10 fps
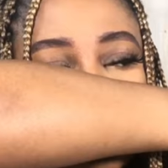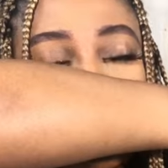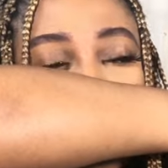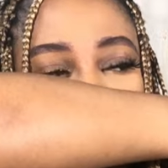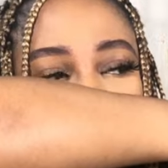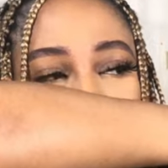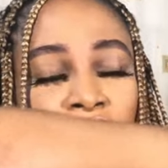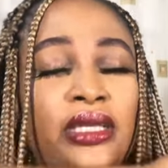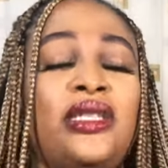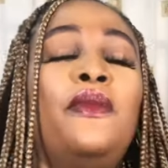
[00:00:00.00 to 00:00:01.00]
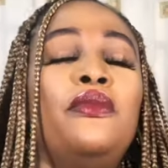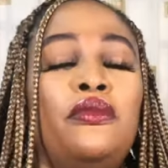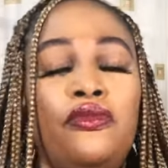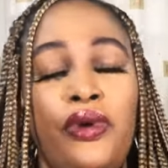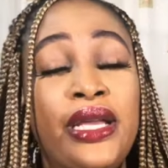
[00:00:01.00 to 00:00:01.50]
Yeah. And some
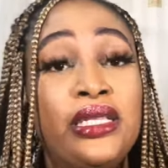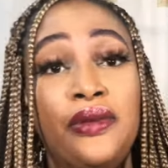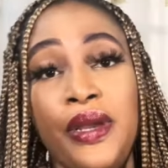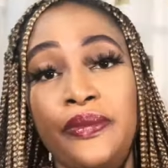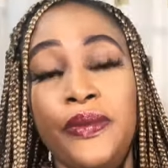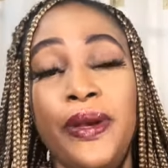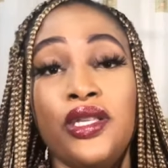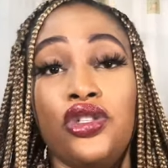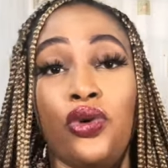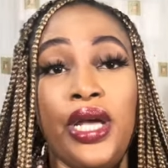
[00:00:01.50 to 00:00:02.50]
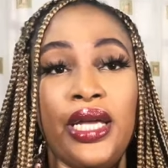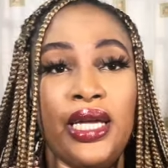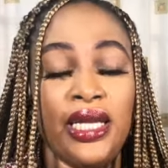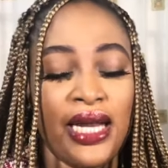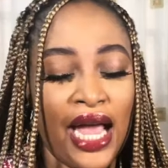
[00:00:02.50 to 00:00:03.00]
raisin, maybe benzoin,
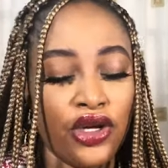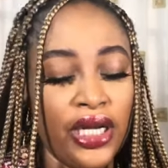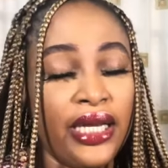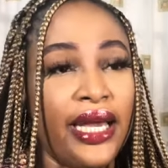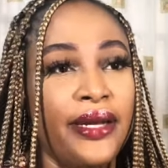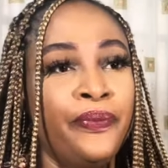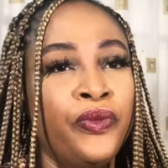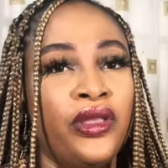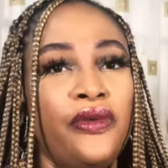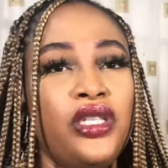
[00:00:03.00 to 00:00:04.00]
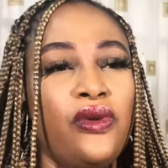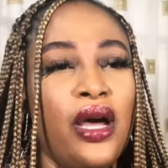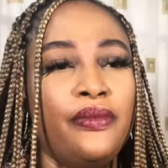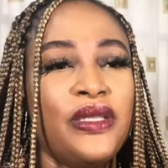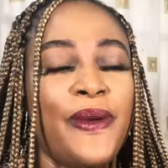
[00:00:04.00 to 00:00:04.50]
and I couldn't get. The reason why
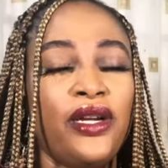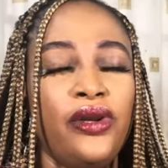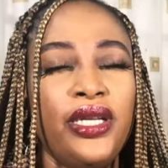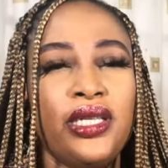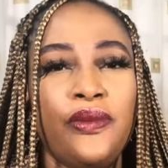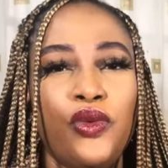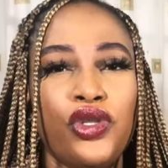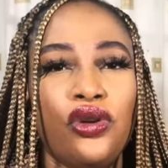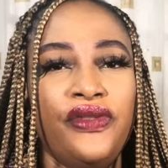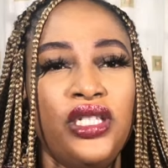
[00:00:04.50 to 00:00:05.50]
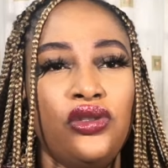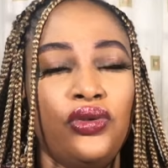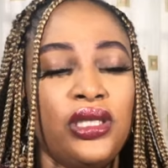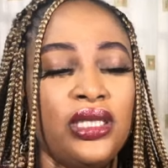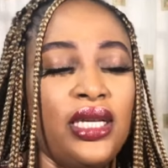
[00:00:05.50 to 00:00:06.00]
I'm speculating most of these
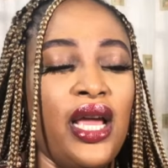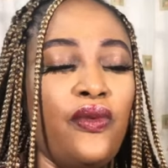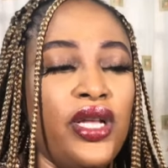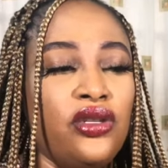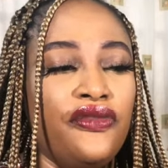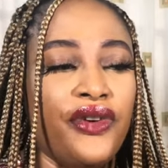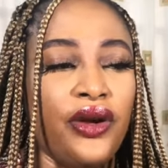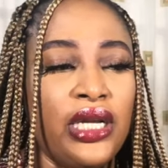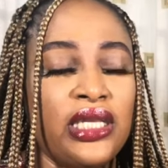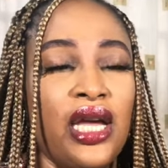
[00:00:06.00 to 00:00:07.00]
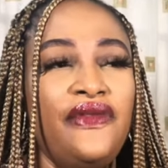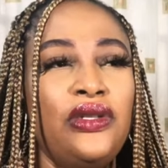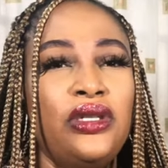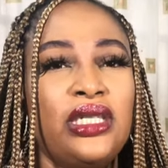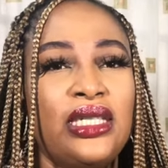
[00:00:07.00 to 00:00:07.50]
notes is that I went on Fragrantica, even
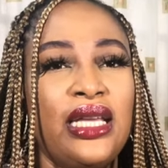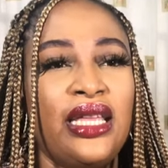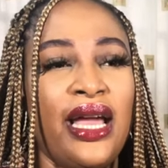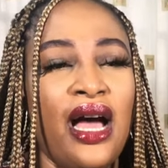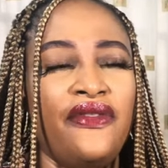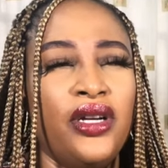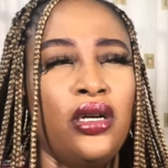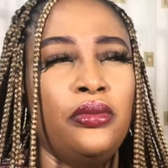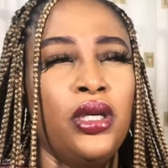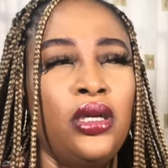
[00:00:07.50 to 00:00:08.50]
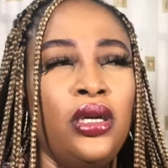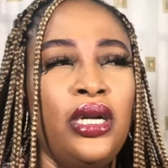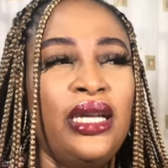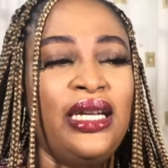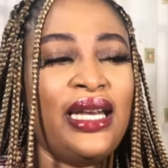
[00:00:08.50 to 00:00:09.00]
though they say they have um,
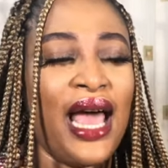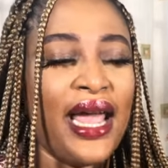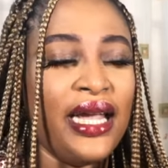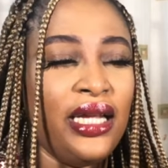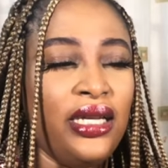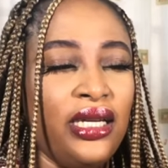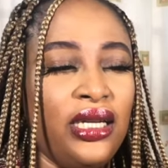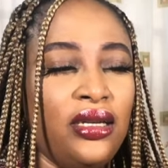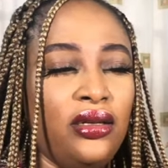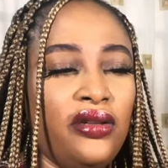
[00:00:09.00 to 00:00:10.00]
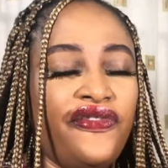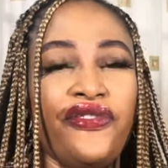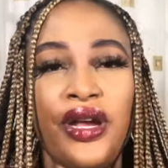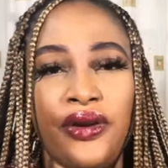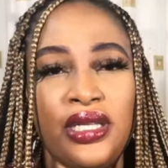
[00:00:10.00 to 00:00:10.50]
nine
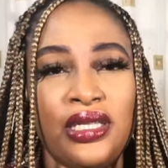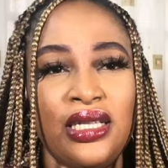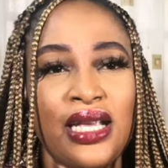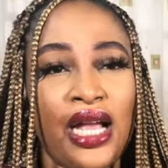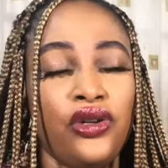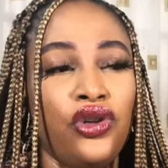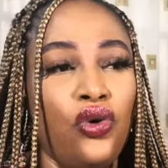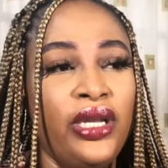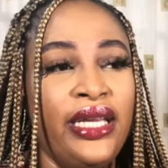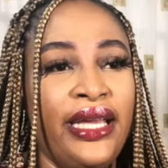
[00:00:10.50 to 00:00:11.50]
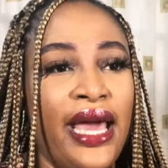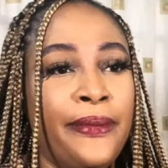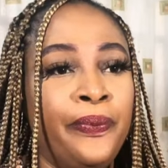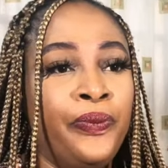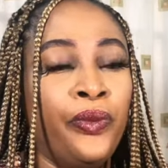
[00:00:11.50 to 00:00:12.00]
fragrances, I could only get